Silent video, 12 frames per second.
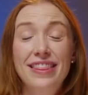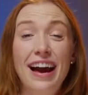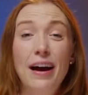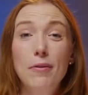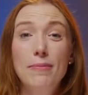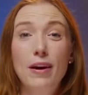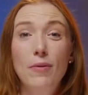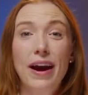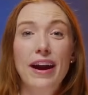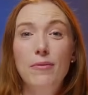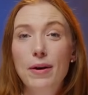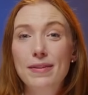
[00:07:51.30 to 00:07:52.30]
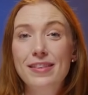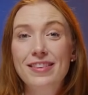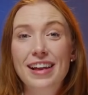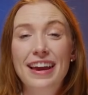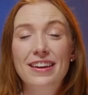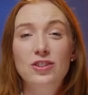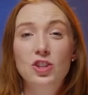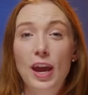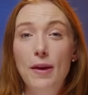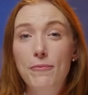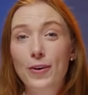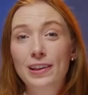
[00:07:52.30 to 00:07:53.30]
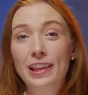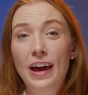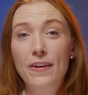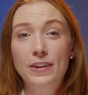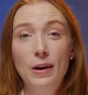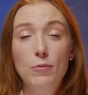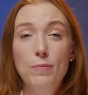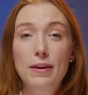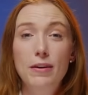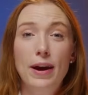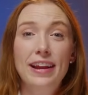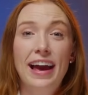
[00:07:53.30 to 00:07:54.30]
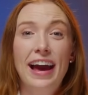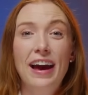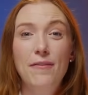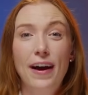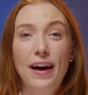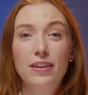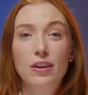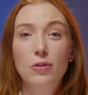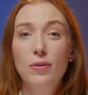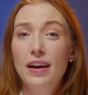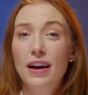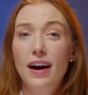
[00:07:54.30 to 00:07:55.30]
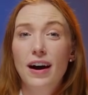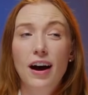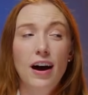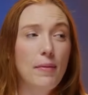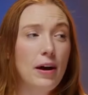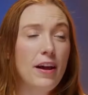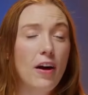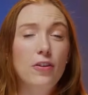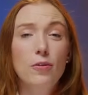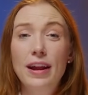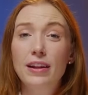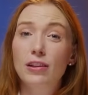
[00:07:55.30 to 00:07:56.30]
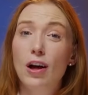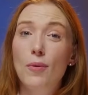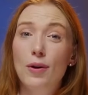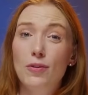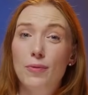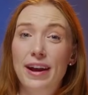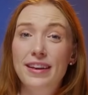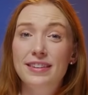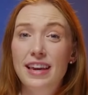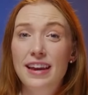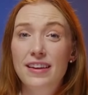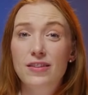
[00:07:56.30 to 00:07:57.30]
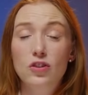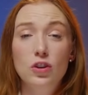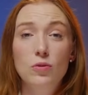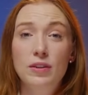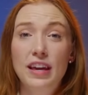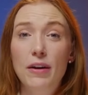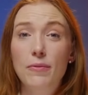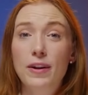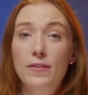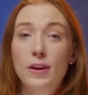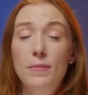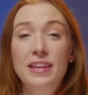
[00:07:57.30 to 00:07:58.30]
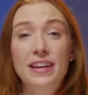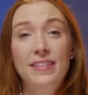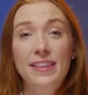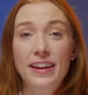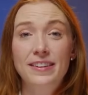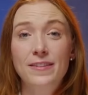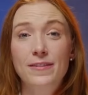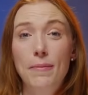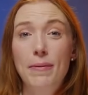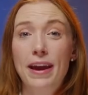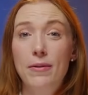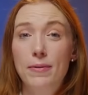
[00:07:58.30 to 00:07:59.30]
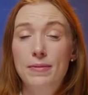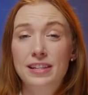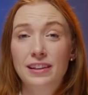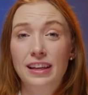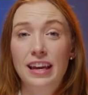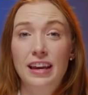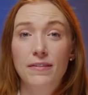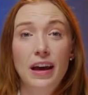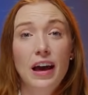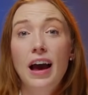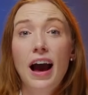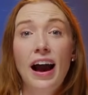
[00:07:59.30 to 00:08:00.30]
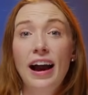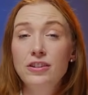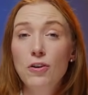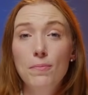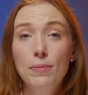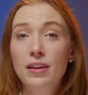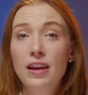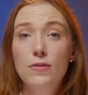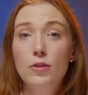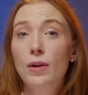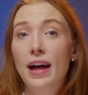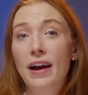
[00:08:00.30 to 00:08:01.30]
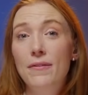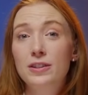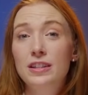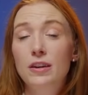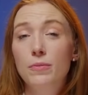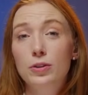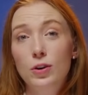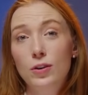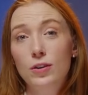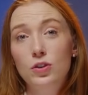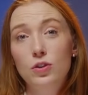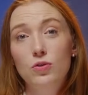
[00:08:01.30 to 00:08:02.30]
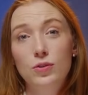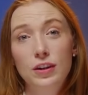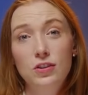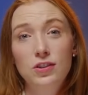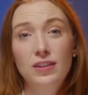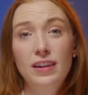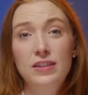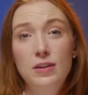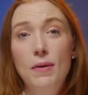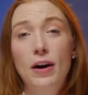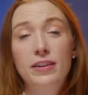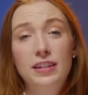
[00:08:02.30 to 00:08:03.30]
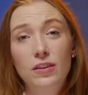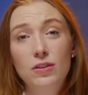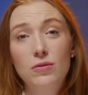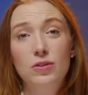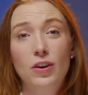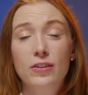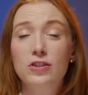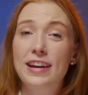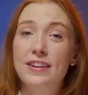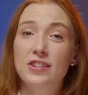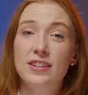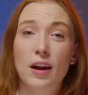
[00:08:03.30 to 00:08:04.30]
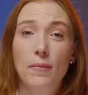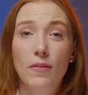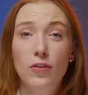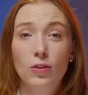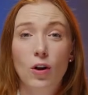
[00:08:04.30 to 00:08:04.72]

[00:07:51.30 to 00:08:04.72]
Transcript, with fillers: that would be a way. Women staying in shape for a lifetime would be a way to add value. Um, another way to lower the risk is to get rid of some of the incentives that pay women to leave. I don't believe you will ever see a return to traditionalism until you start changing some of the